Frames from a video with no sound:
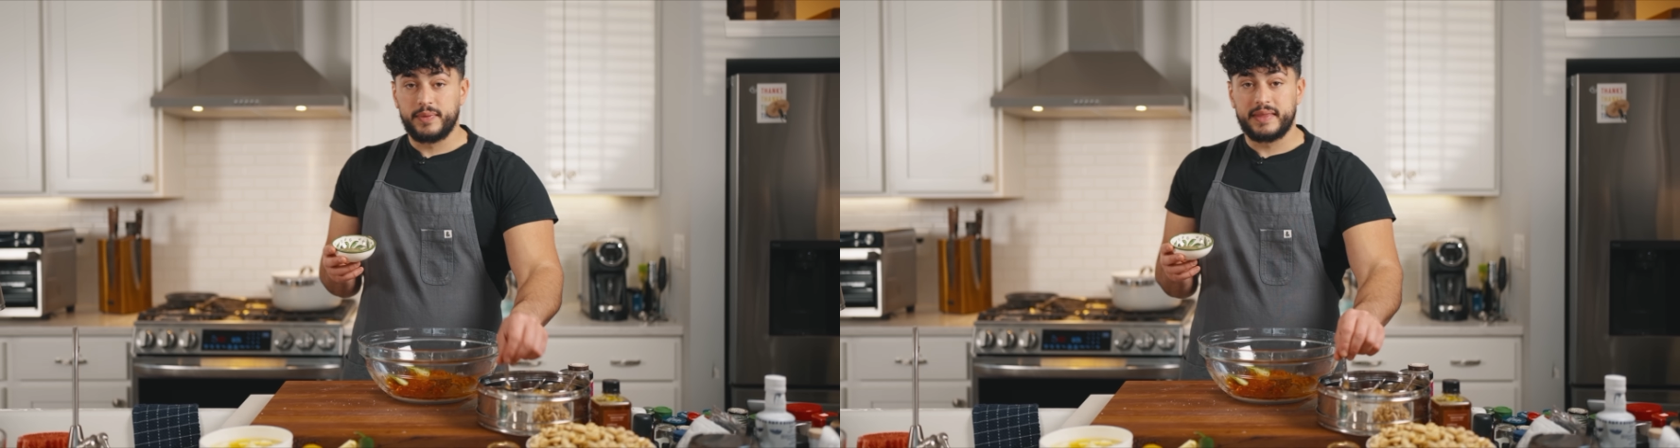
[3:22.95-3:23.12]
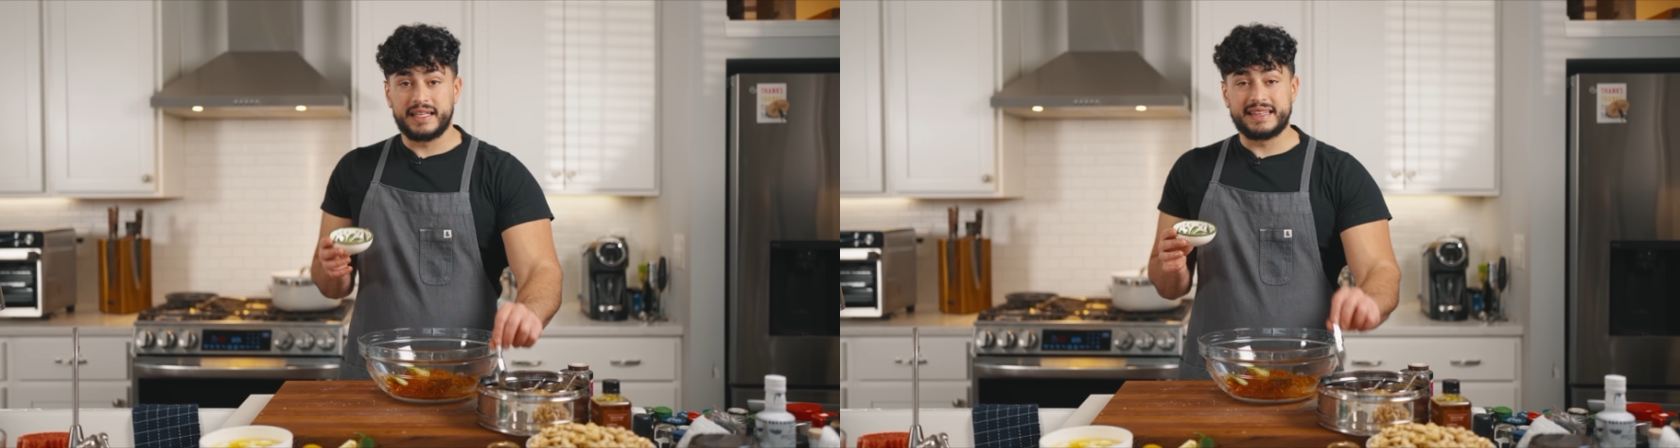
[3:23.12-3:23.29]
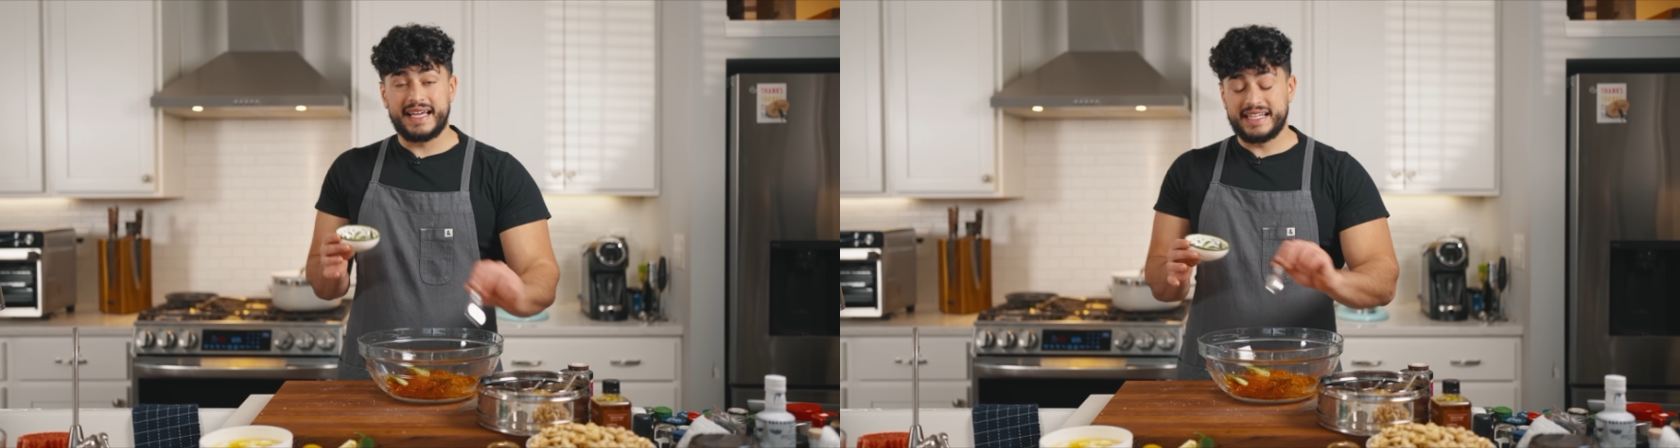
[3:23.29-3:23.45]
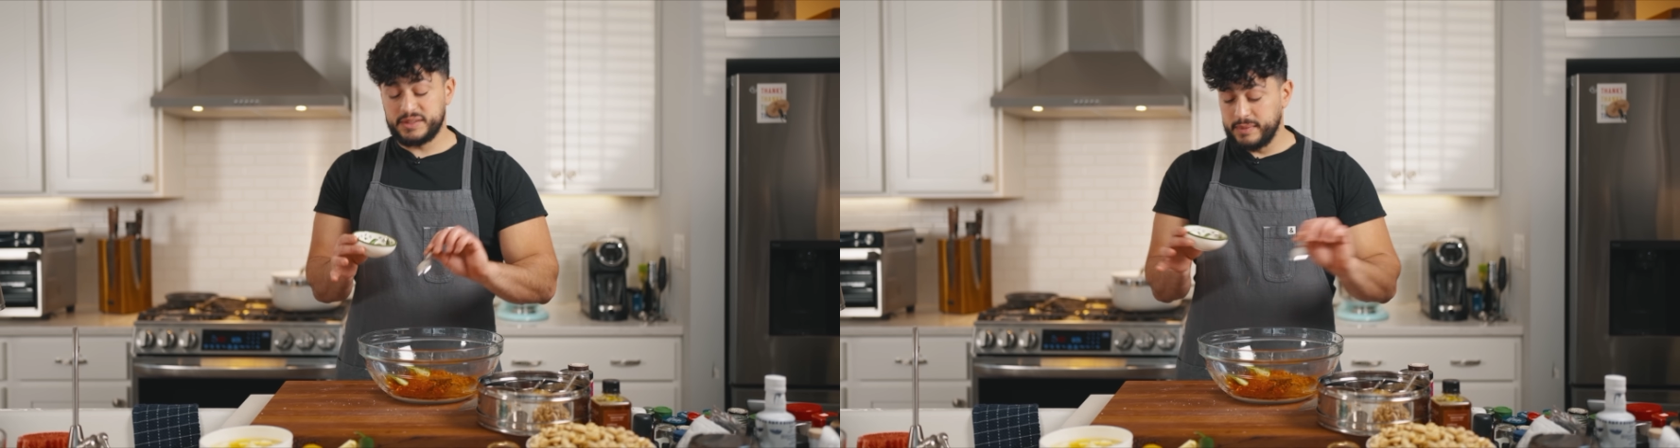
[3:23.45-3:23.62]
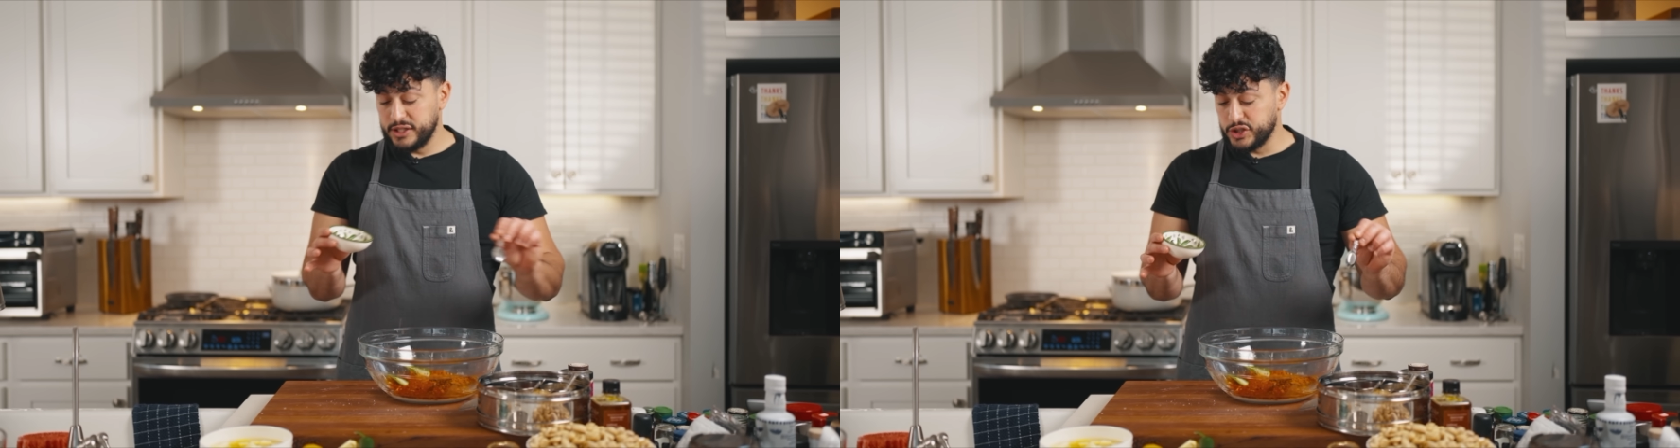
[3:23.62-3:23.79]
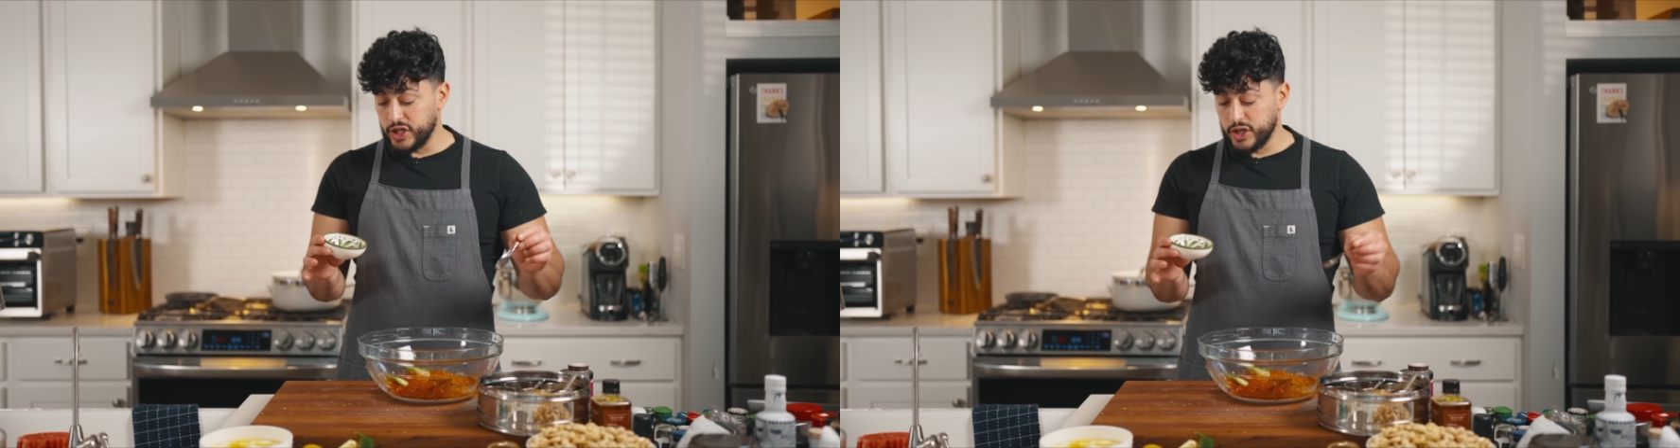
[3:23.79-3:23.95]
The last
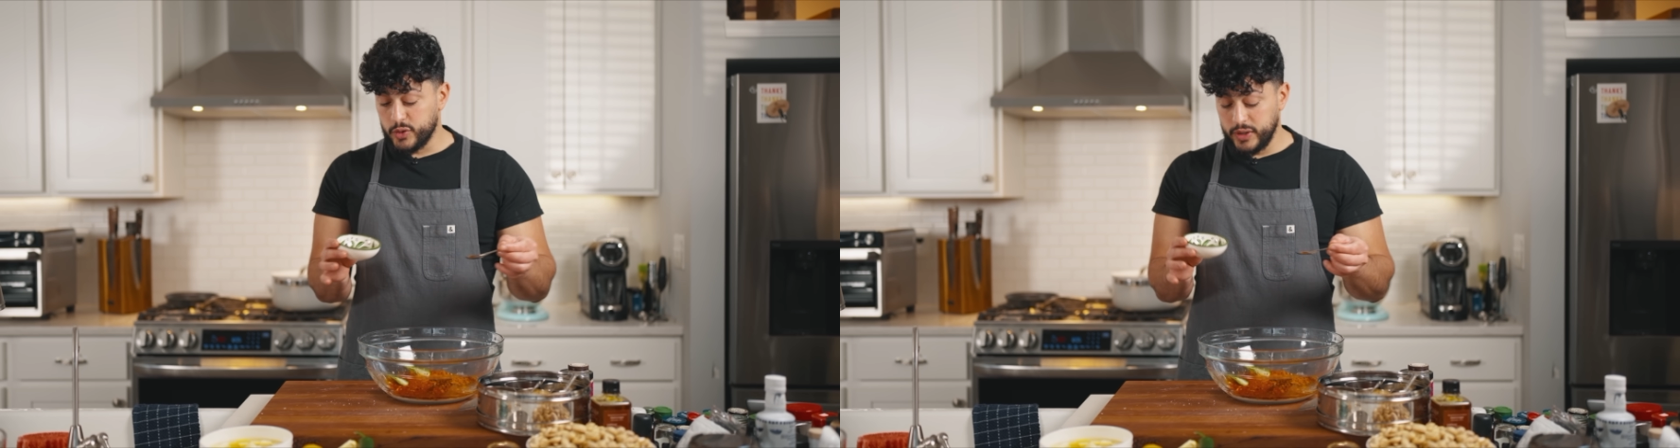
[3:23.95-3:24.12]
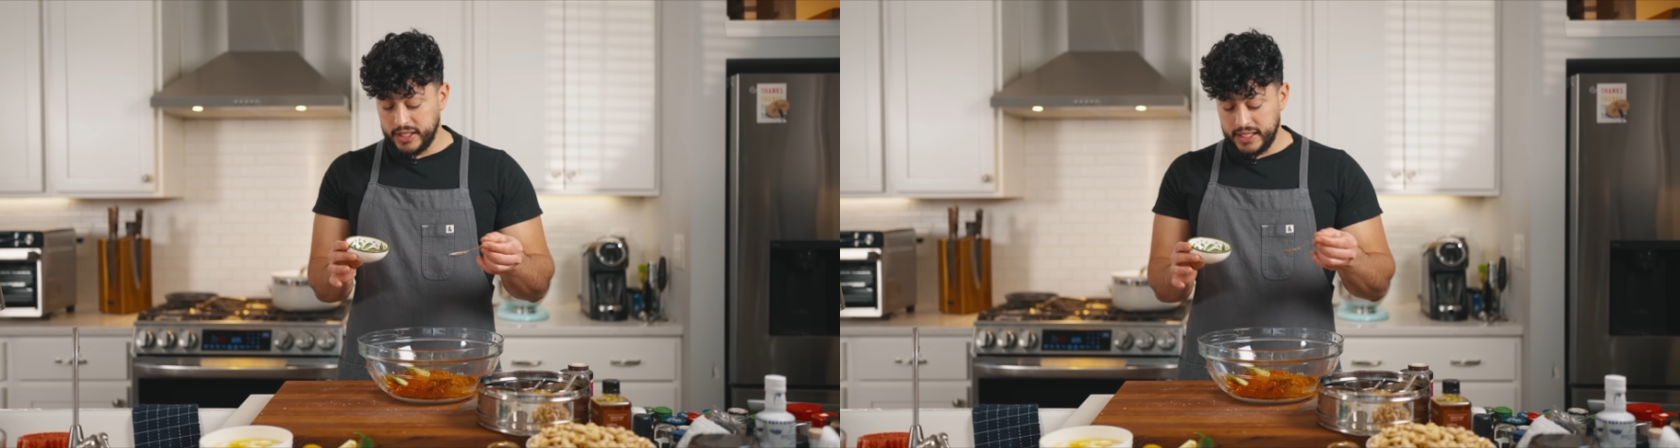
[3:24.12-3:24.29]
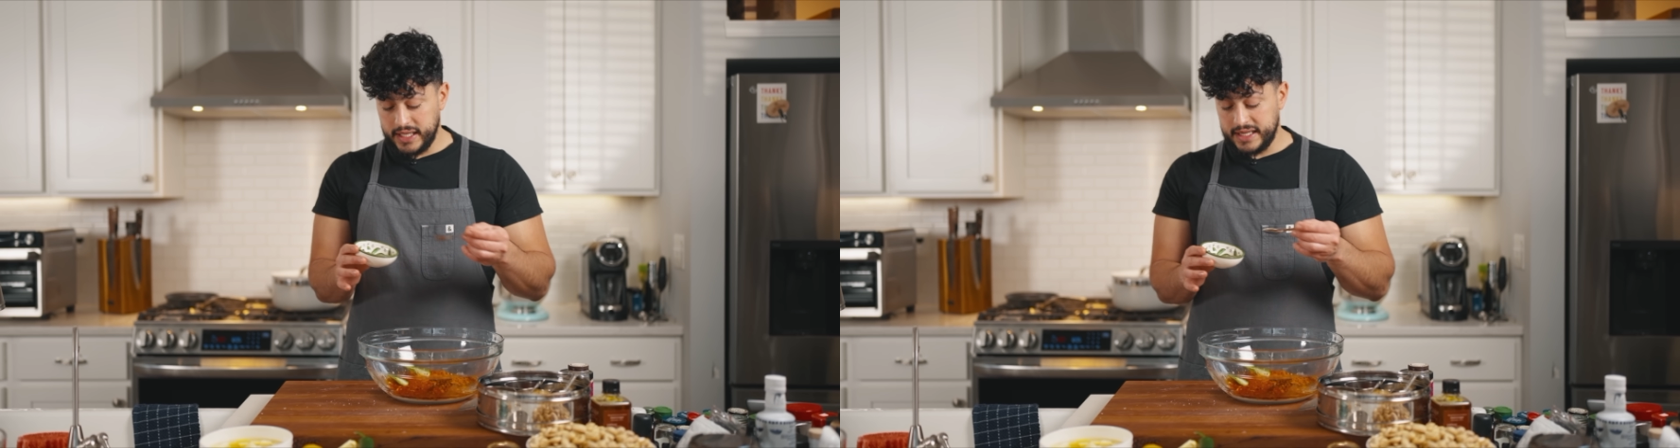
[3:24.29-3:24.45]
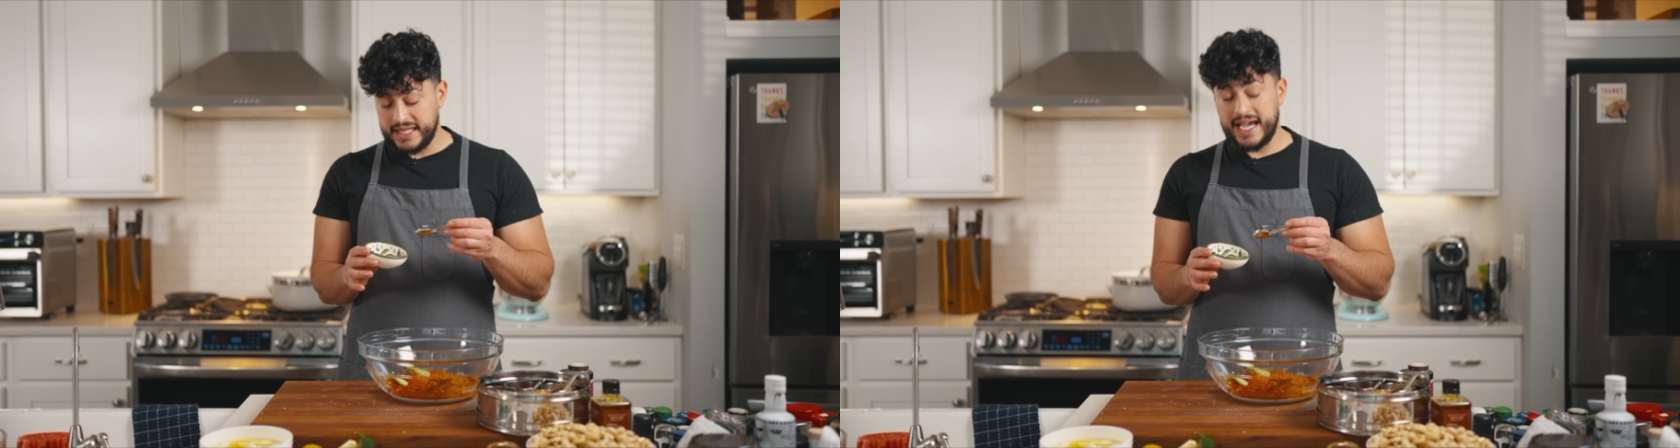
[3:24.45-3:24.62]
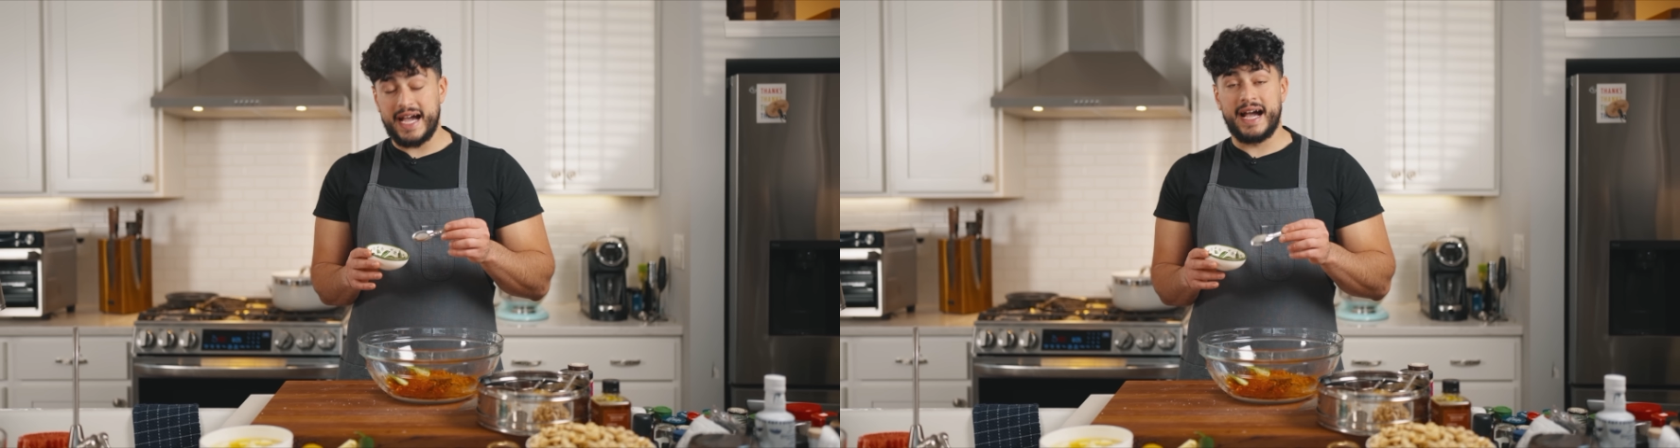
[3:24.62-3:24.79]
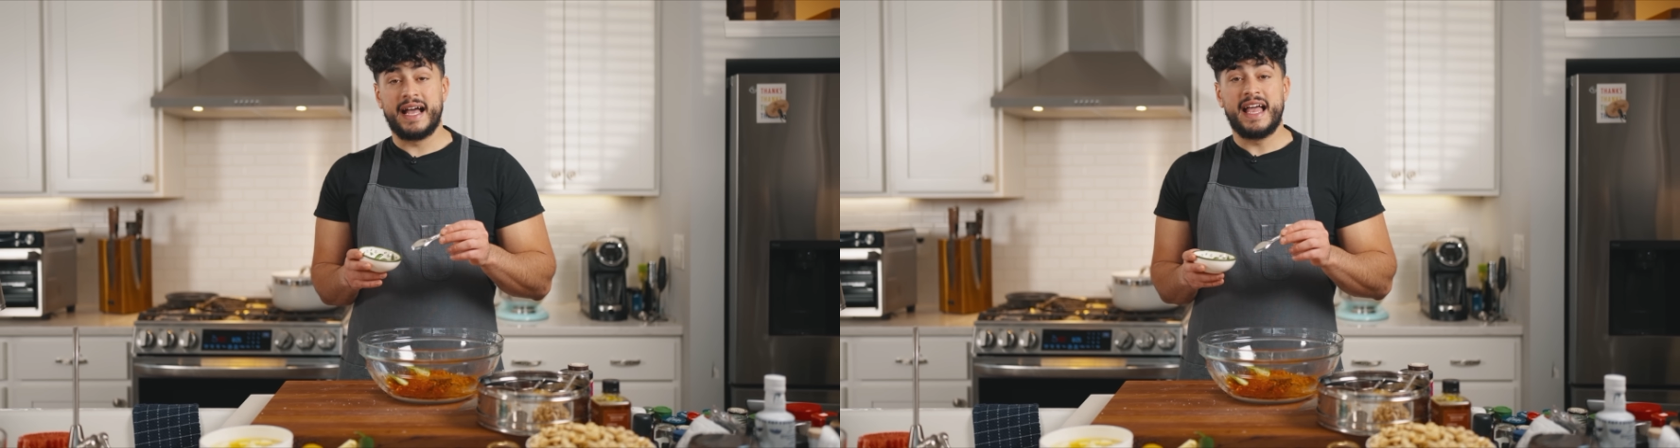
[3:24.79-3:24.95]
major ingredient
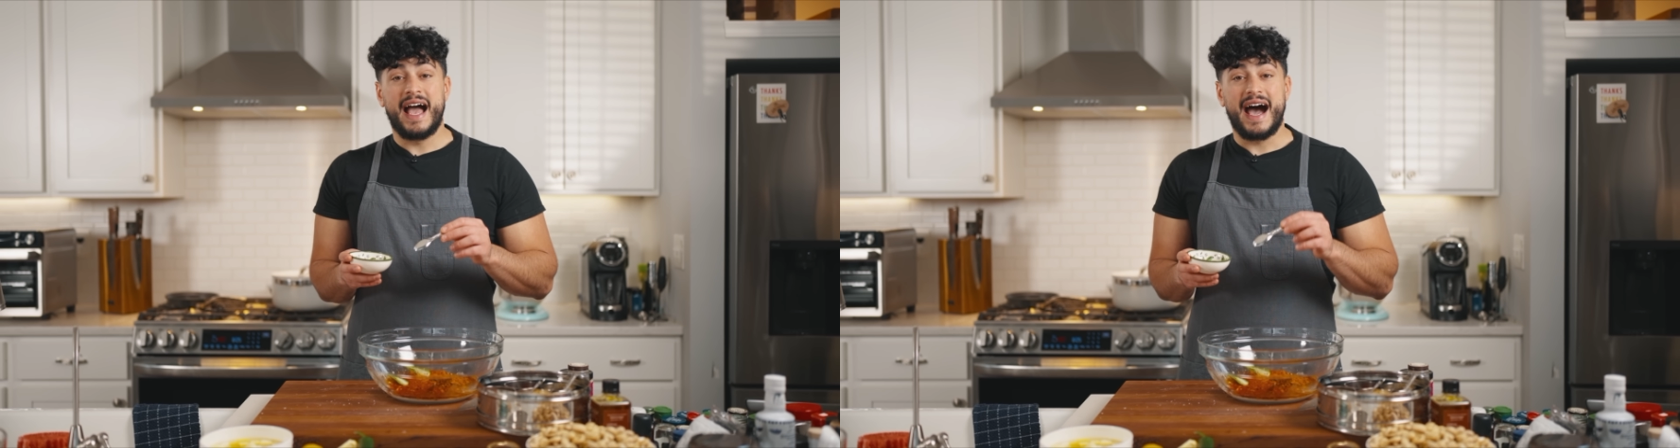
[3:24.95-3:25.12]
that